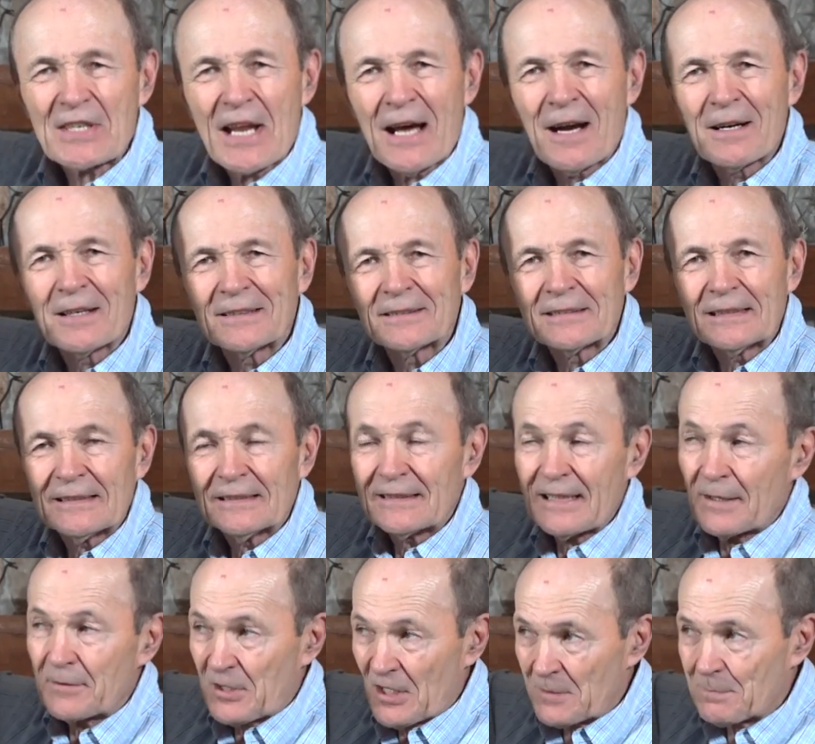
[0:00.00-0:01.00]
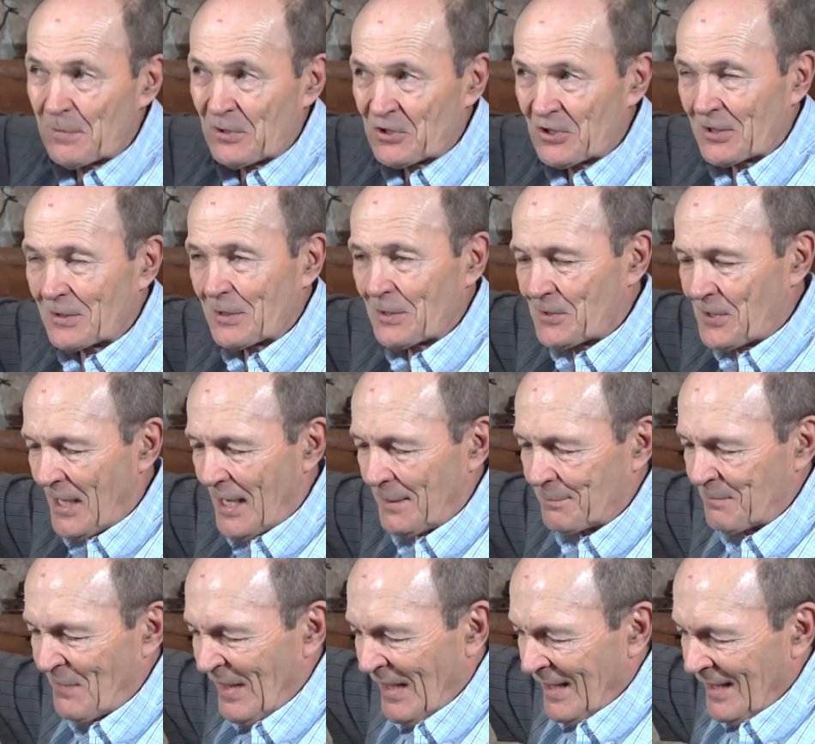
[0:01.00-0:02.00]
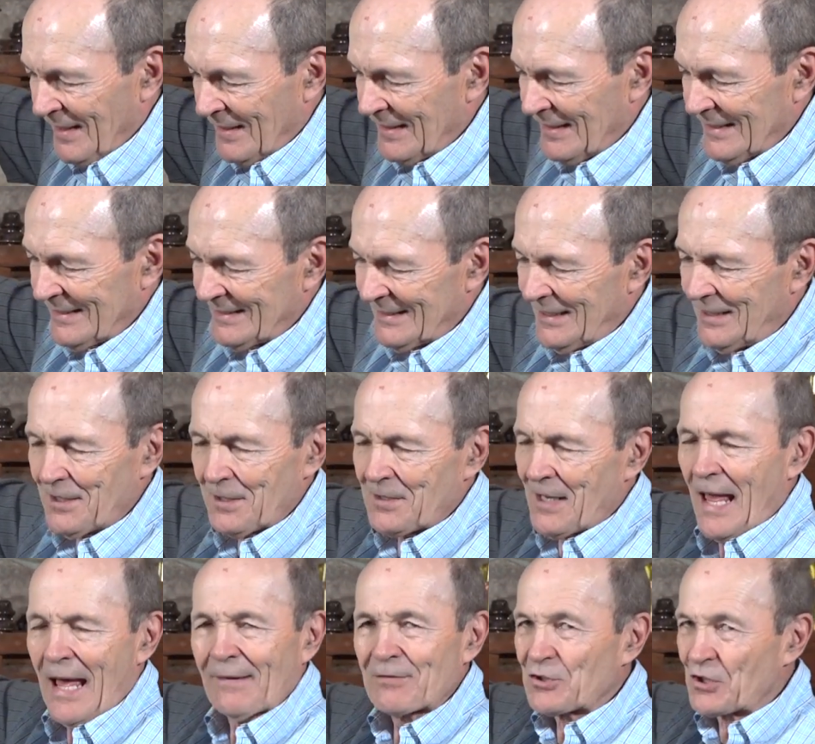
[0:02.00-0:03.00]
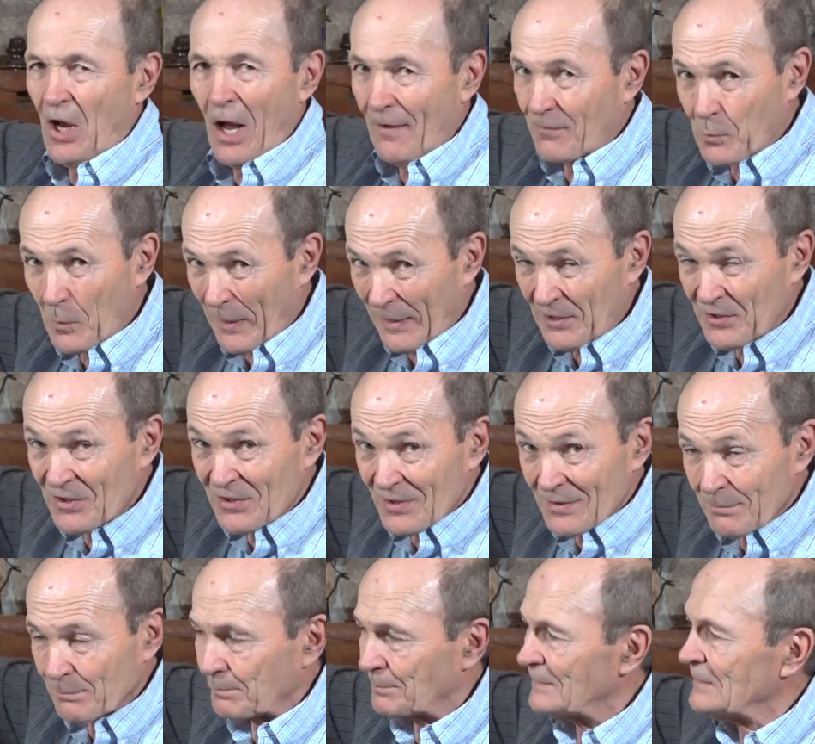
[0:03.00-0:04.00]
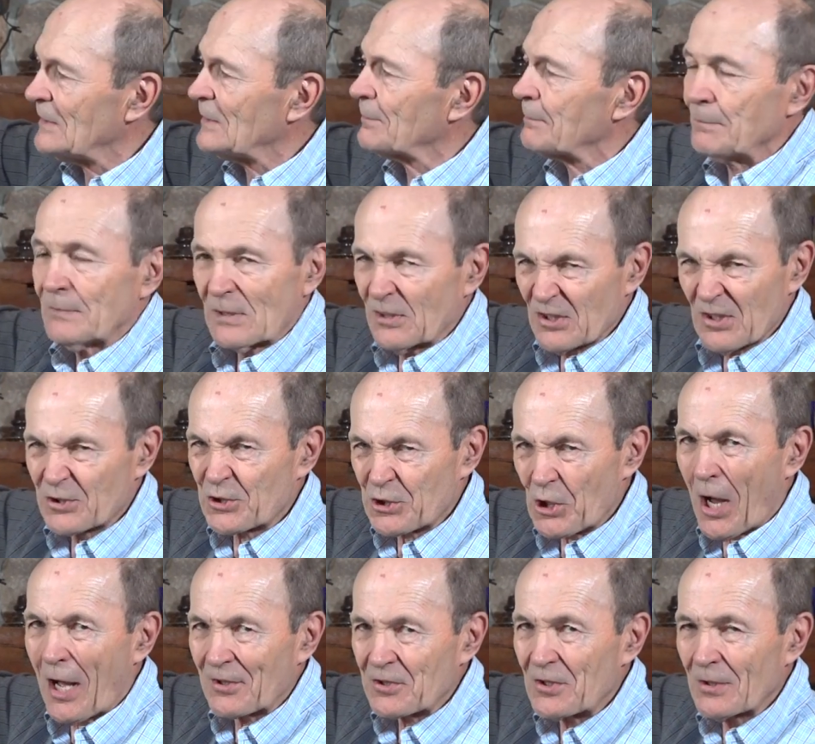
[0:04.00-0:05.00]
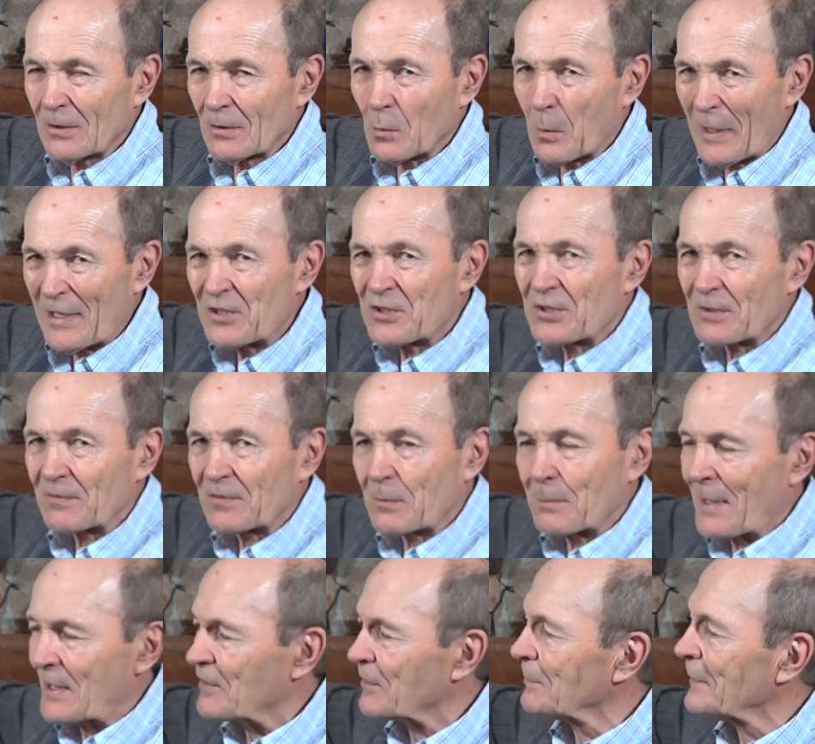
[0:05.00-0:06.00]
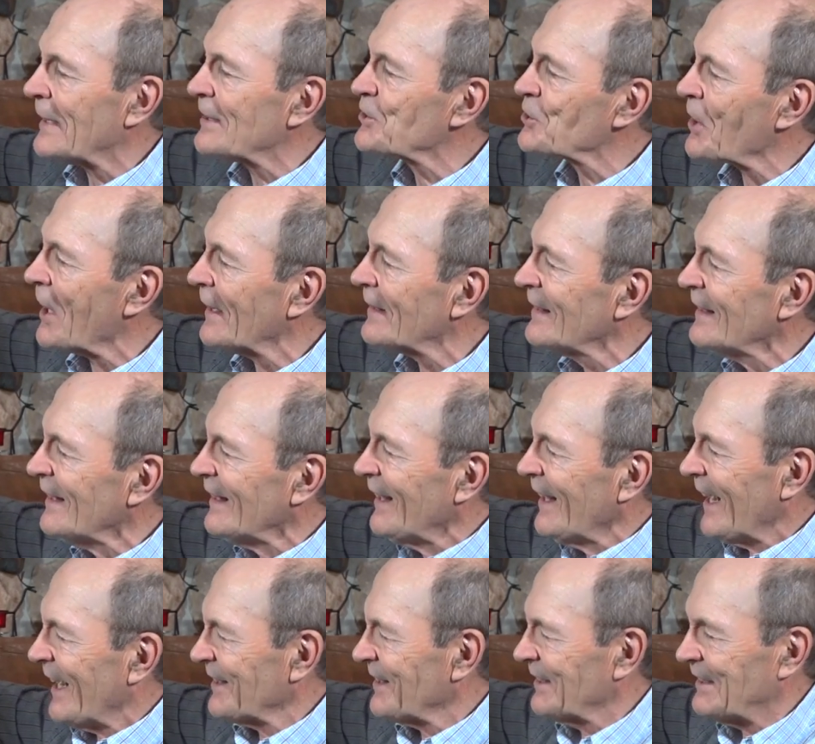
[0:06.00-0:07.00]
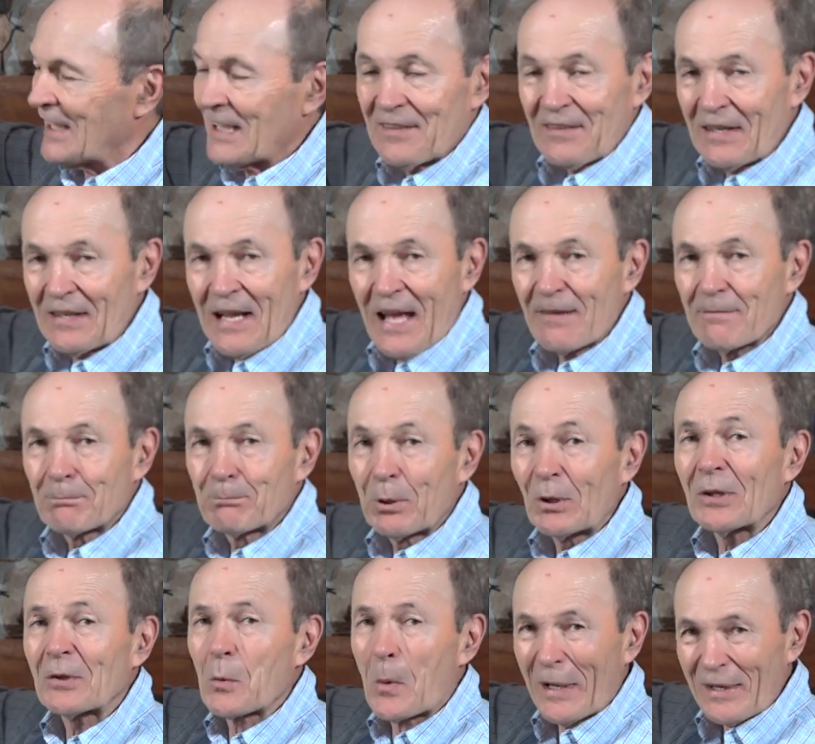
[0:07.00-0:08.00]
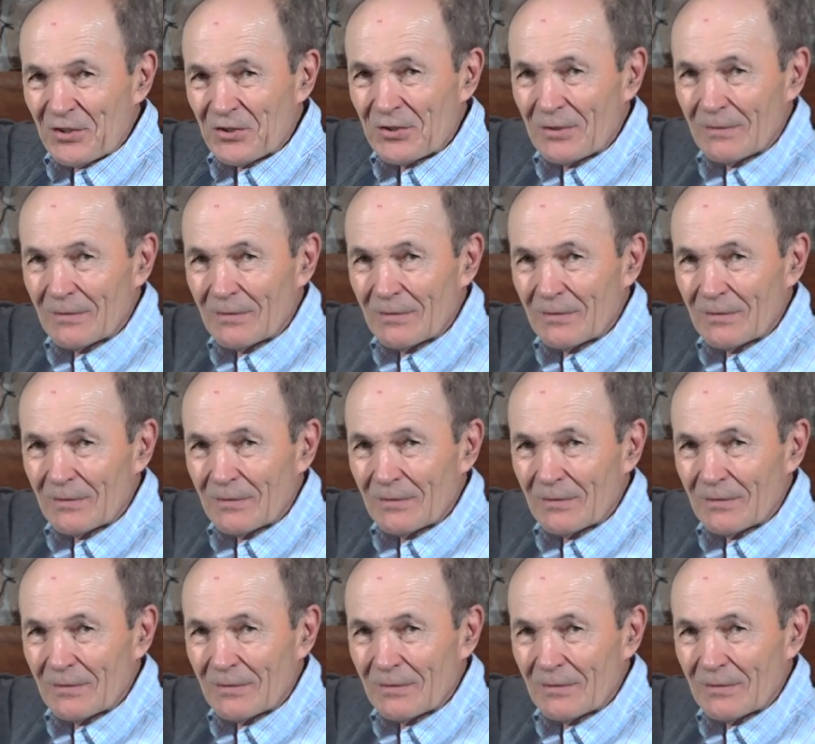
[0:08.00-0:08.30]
Now, at this particular time, they didn't have soft weights. shot weights, from made from nut shot. And they didn't need to have bullet weights.